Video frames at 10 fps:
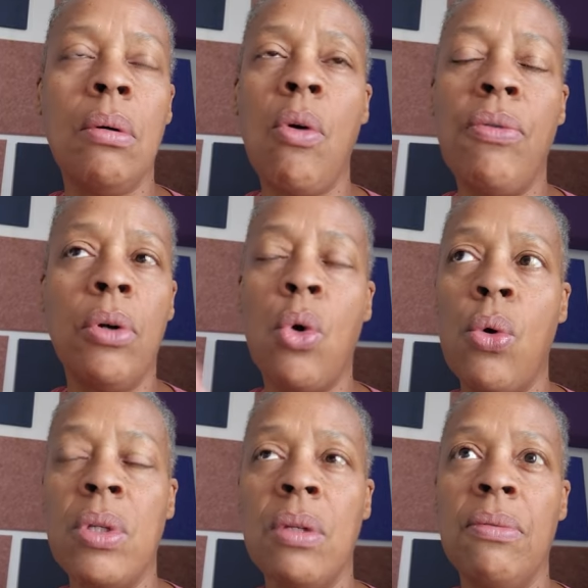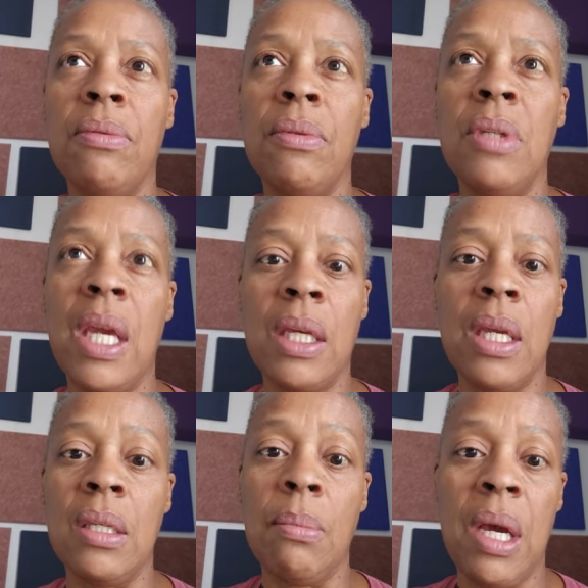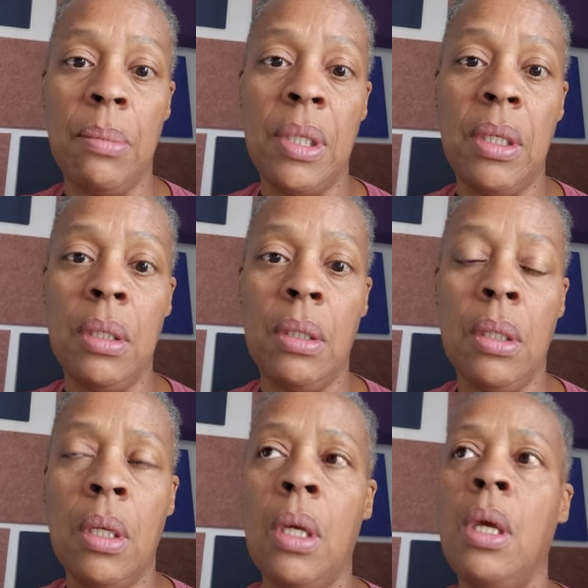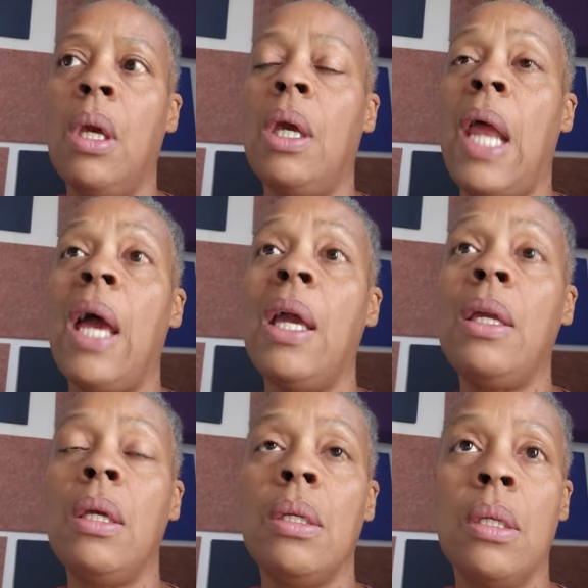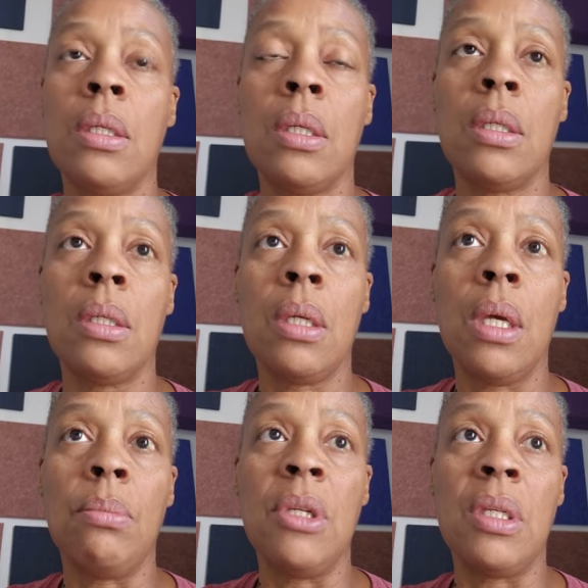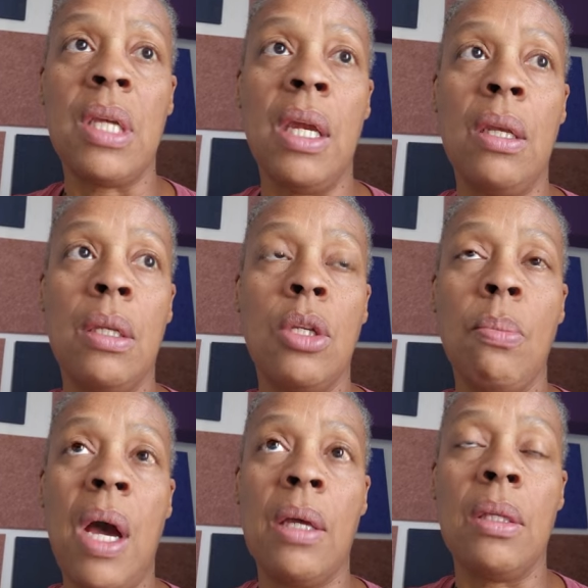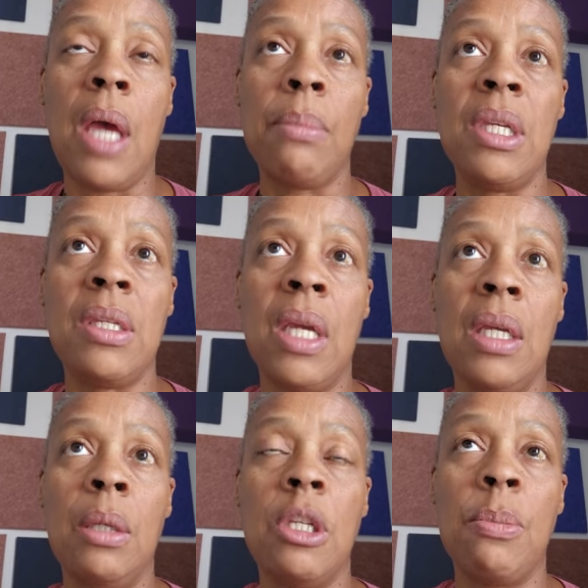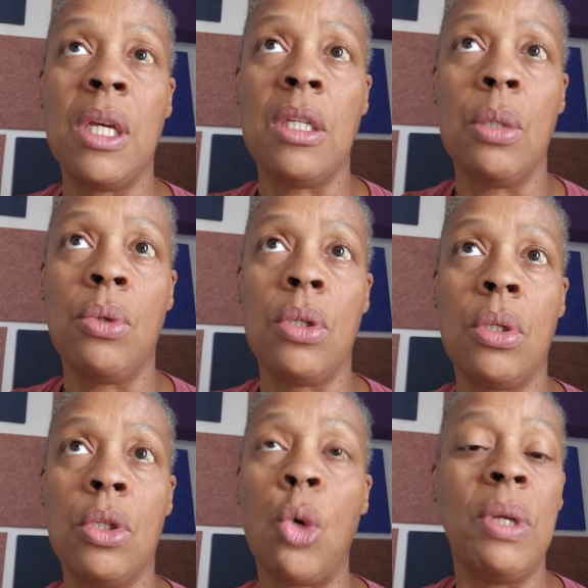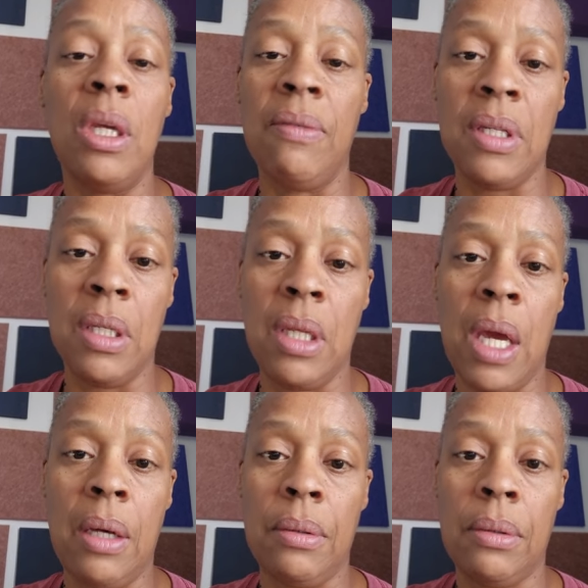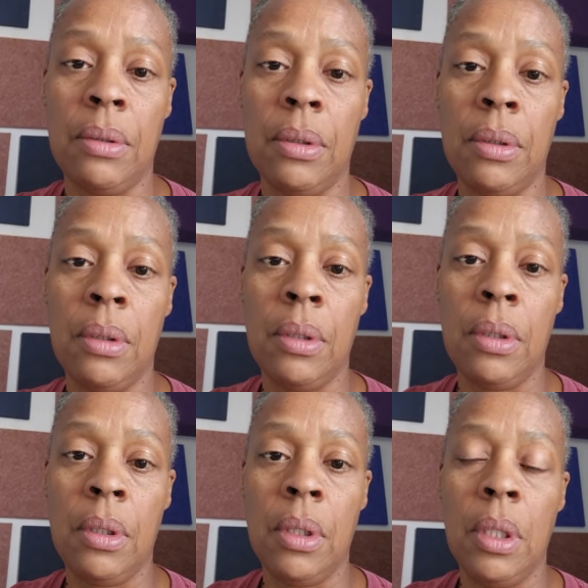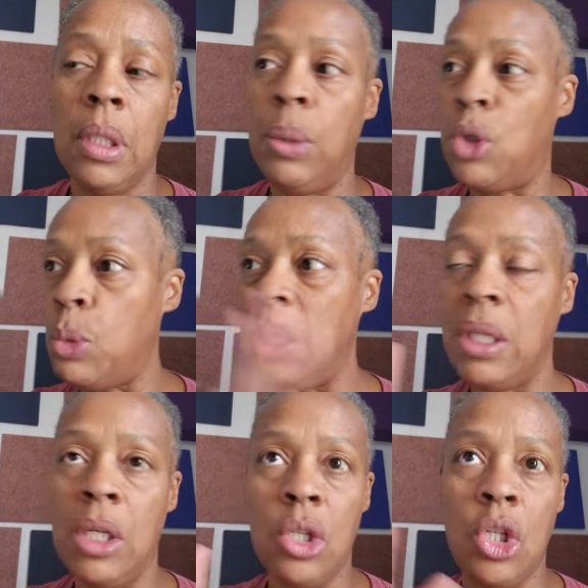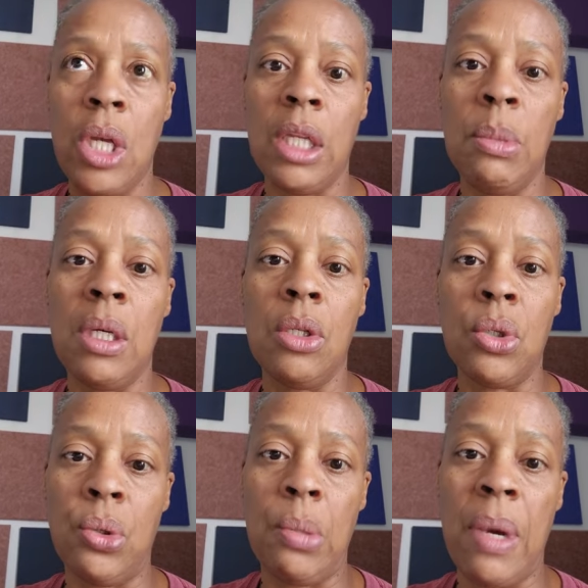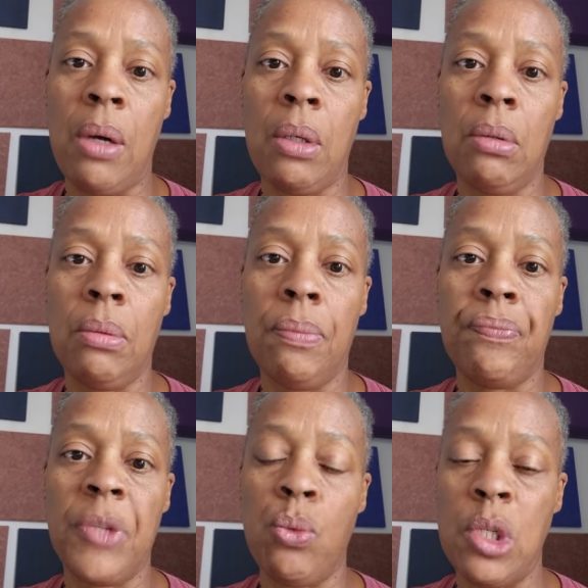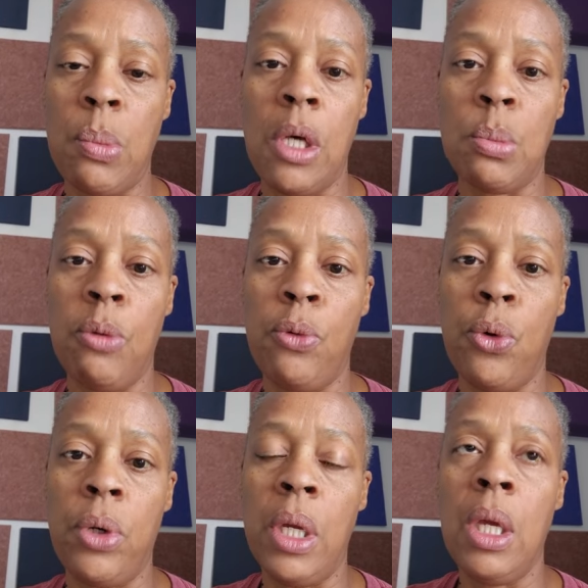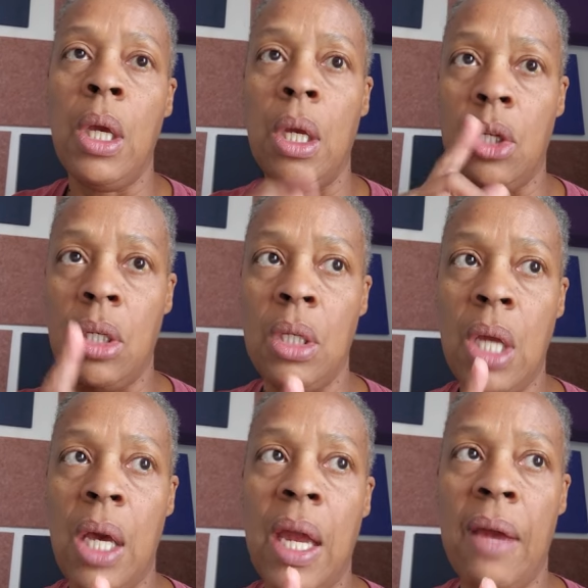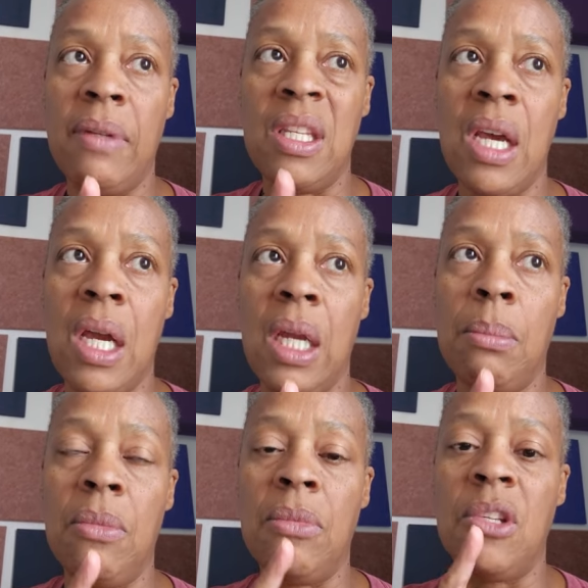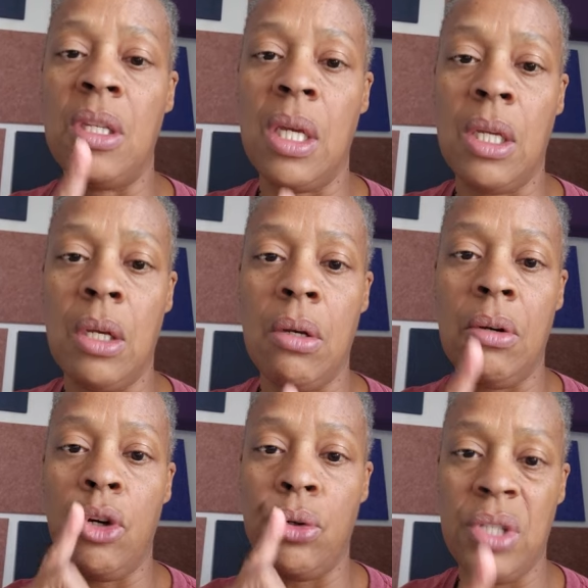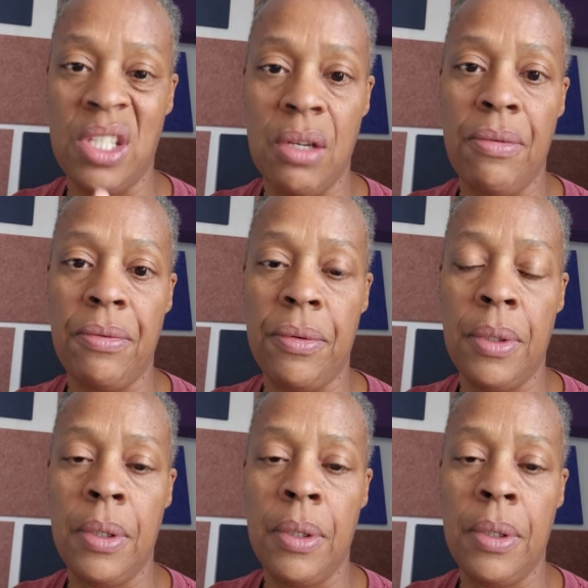over a course of decades, in my opinion. And I am just saying it is because there were so many of us in the house. There were so many things that she had to be concerned about and responsible for, and she did not have the time to take care of herself.